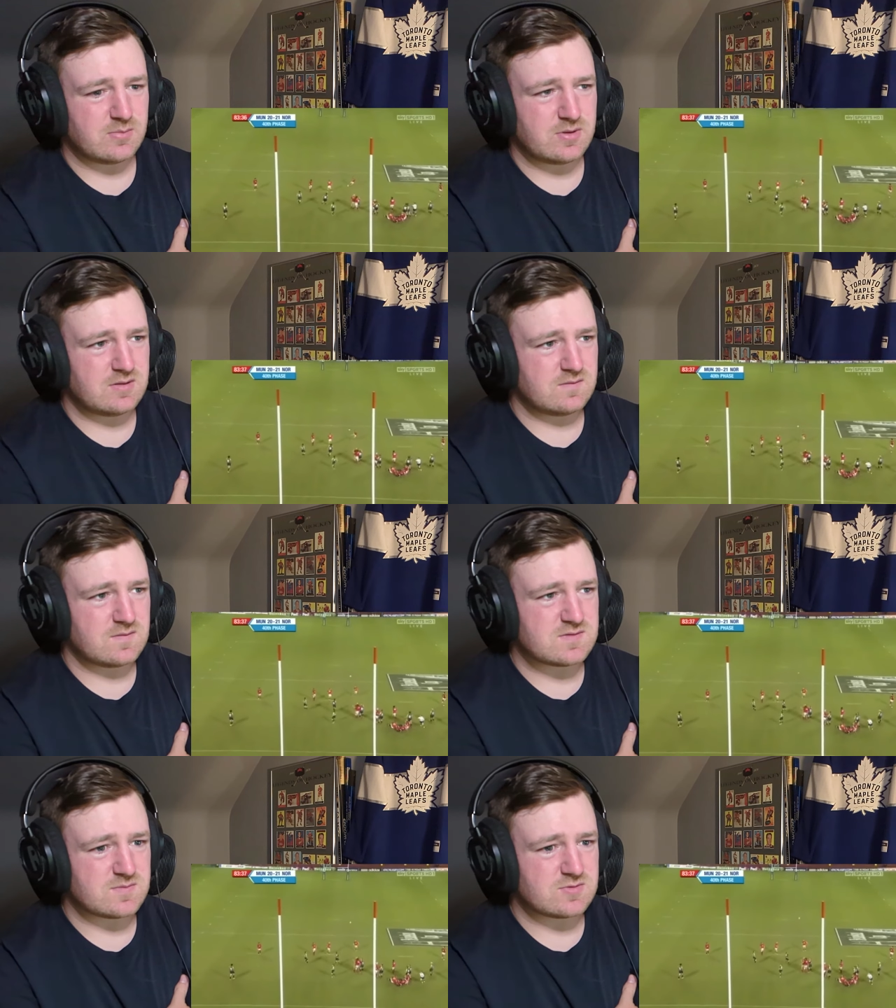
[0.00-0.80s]
I believe,
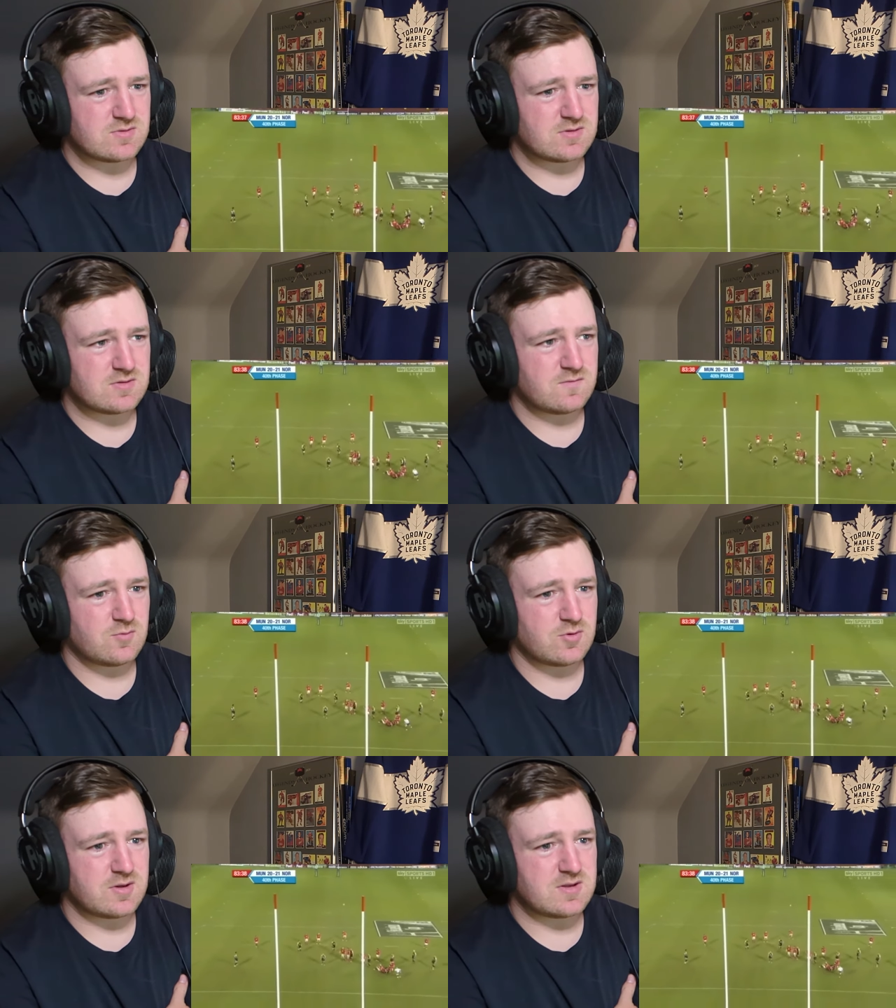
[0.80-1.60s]
some sort of
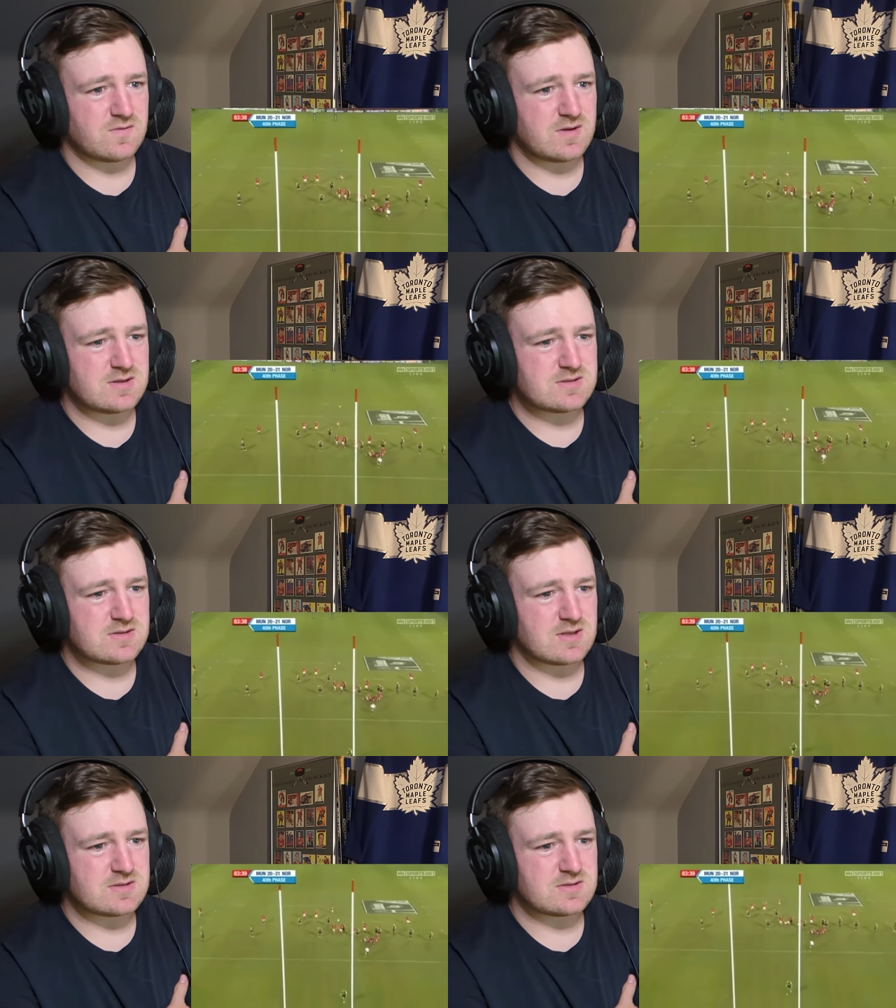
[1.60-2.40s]
fortieth phase.
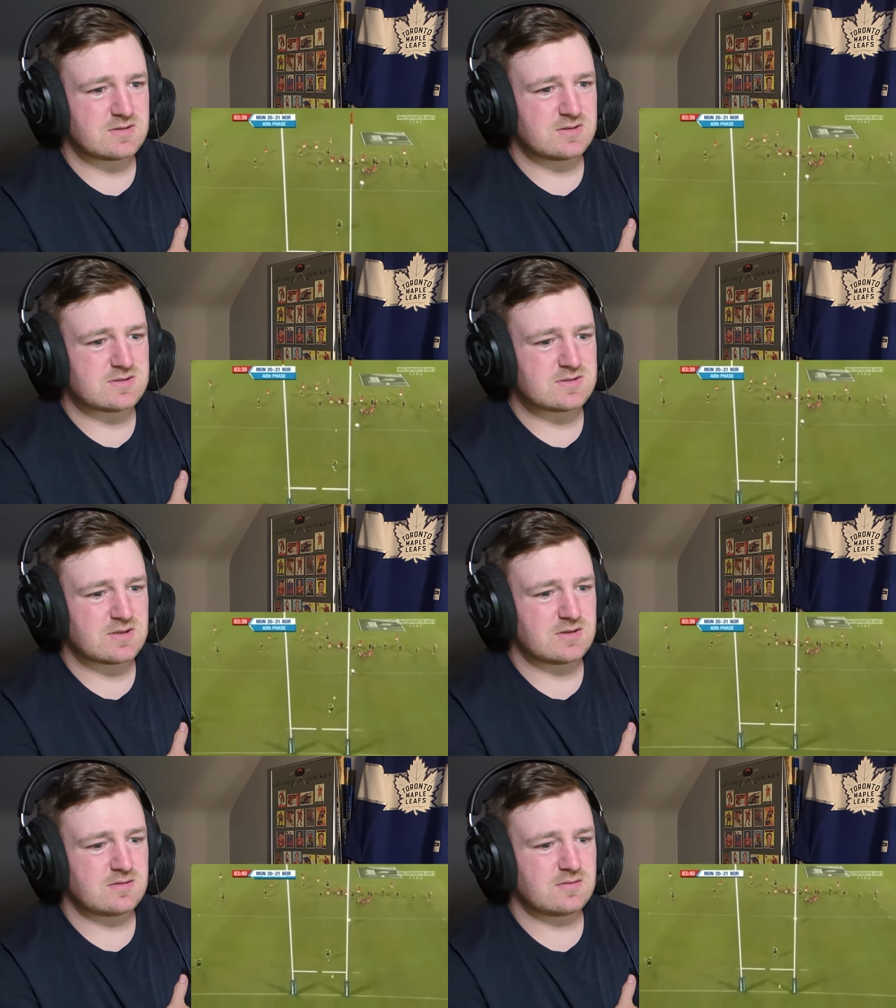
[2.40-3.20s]
That's
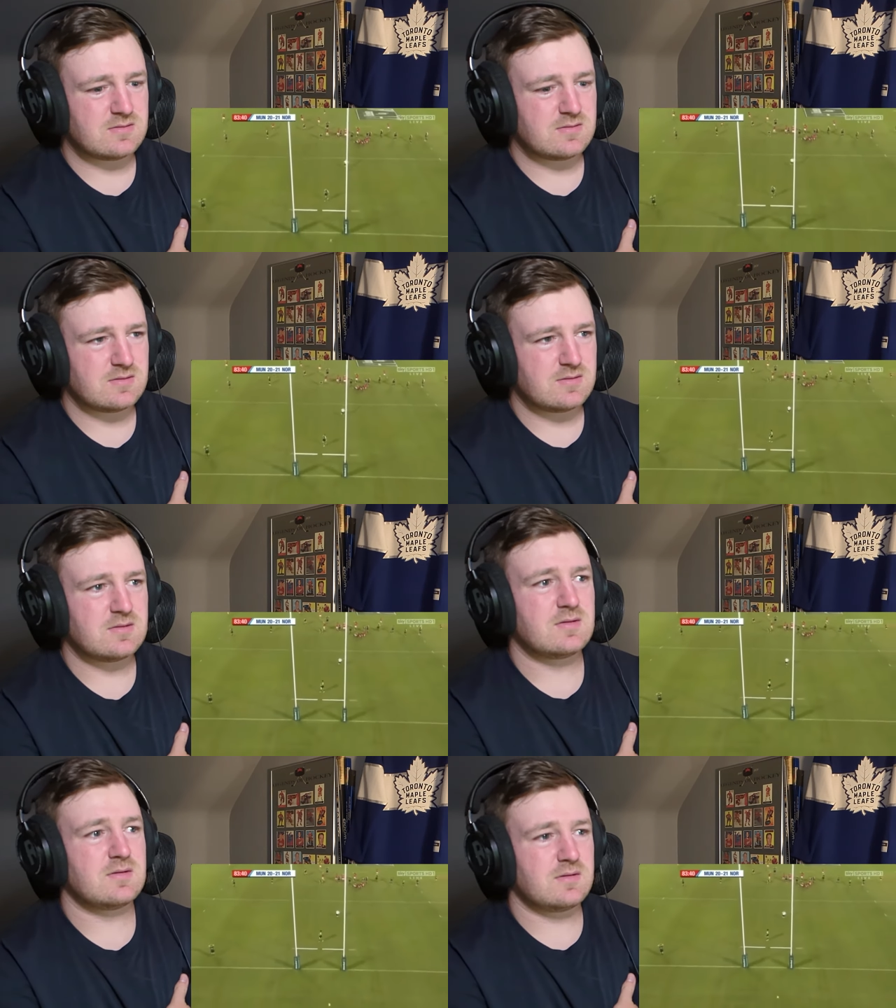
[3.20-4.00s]
insane.
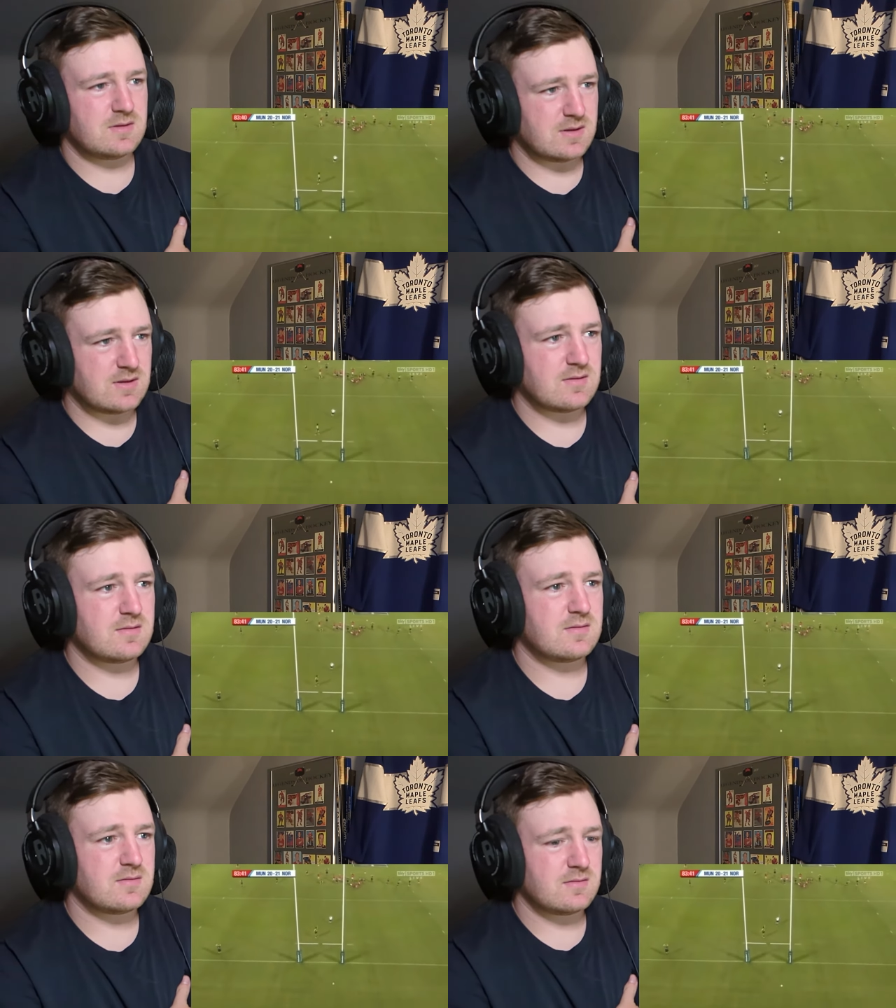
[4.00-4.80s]
Yeah.
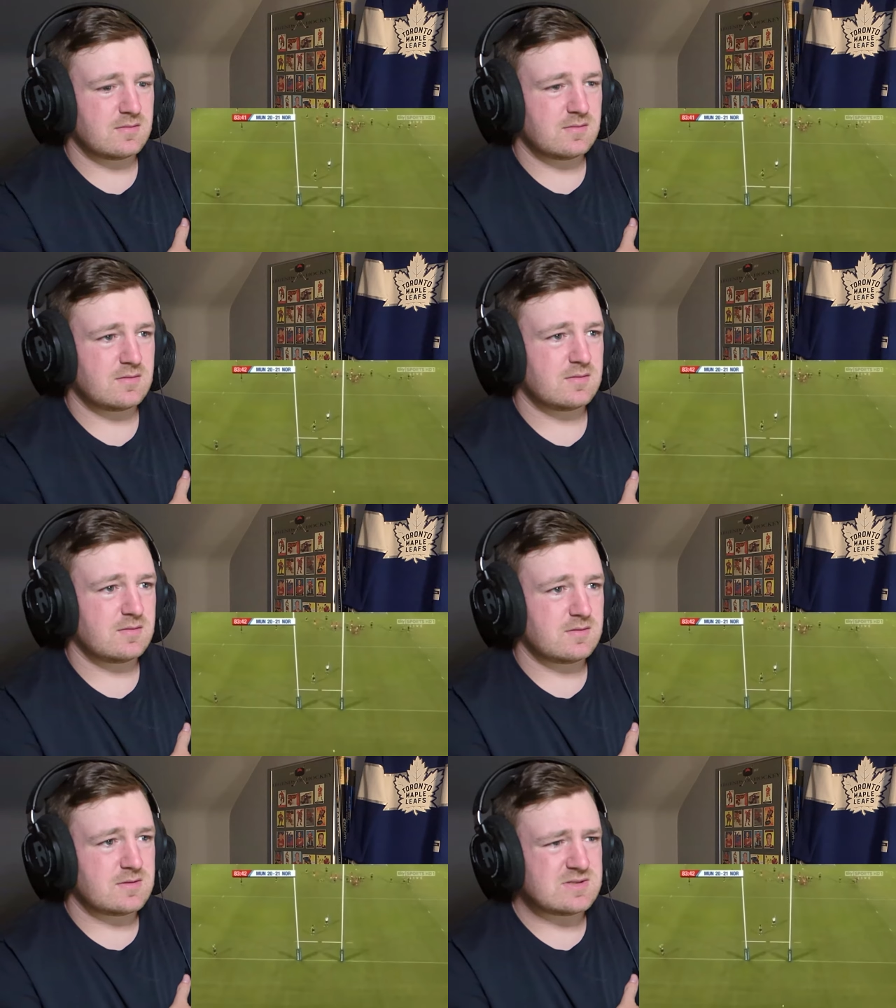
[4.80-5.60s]

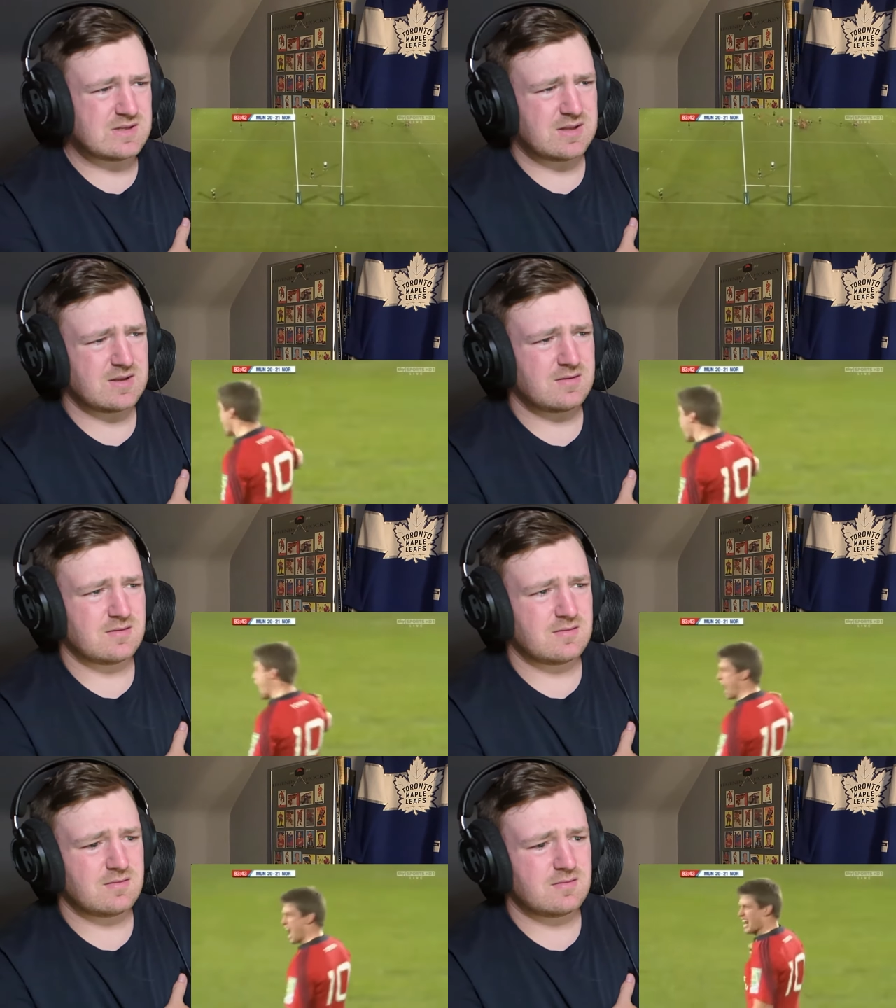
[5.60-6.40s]
Is that like
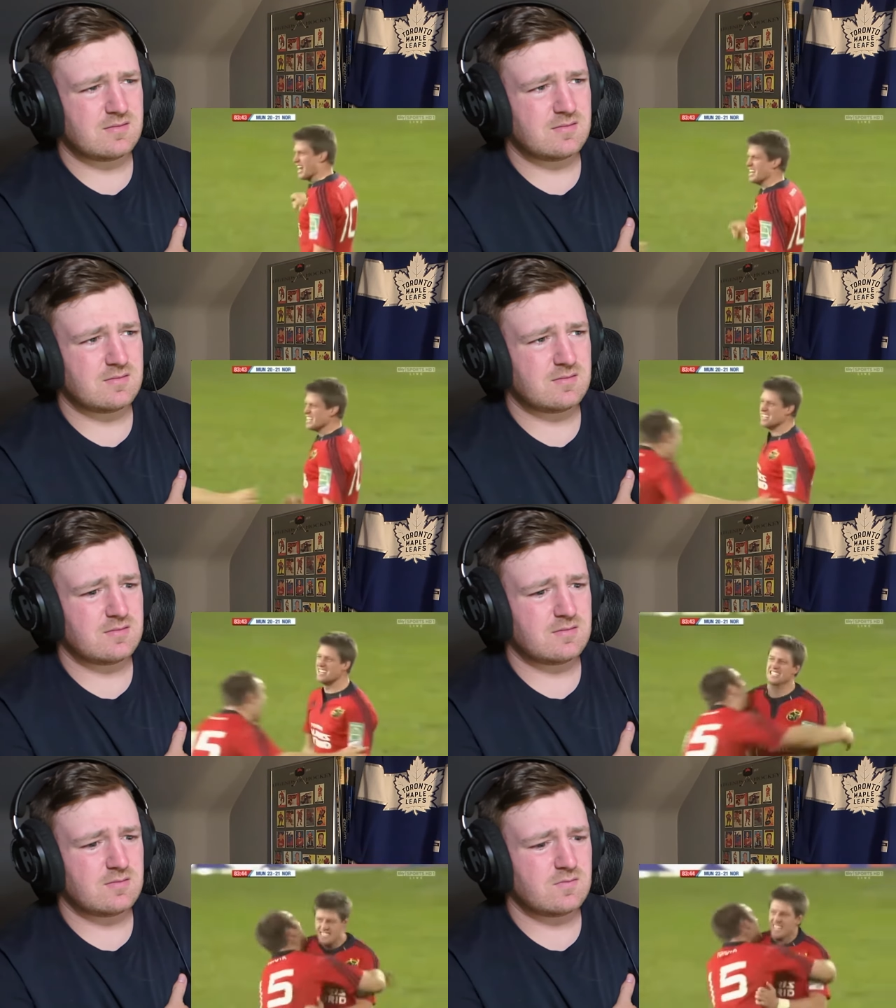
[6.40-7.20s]

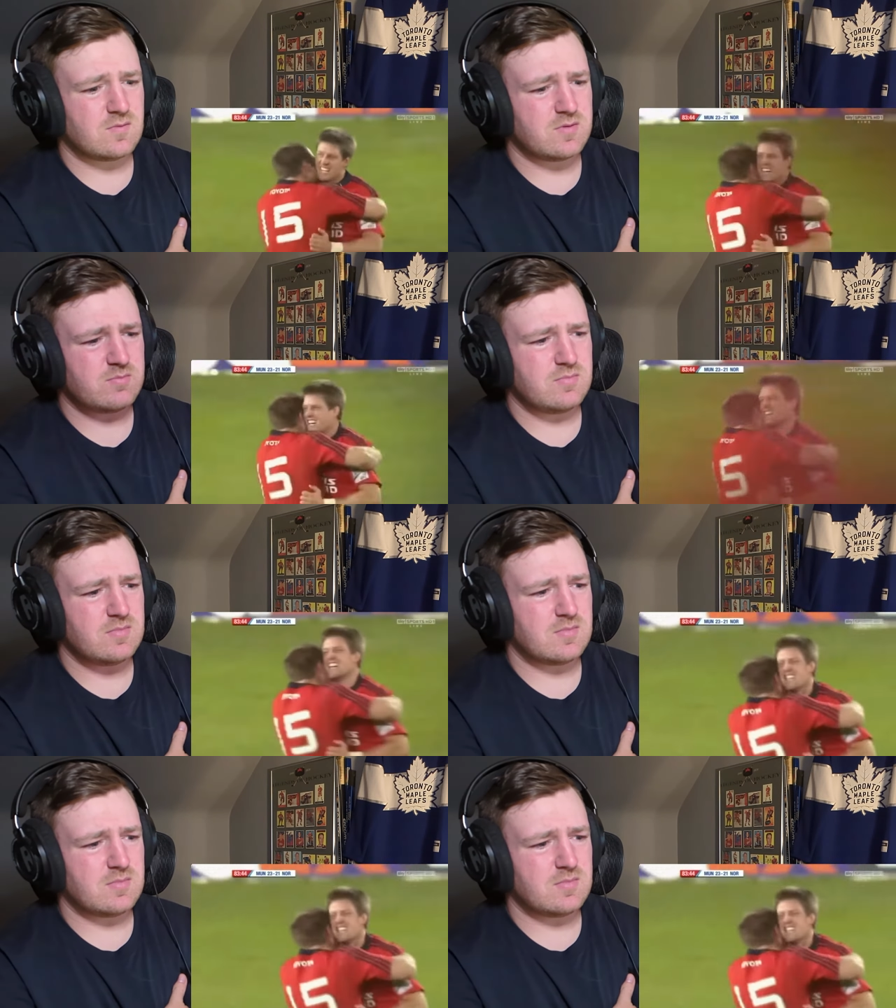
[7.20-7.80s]
wooden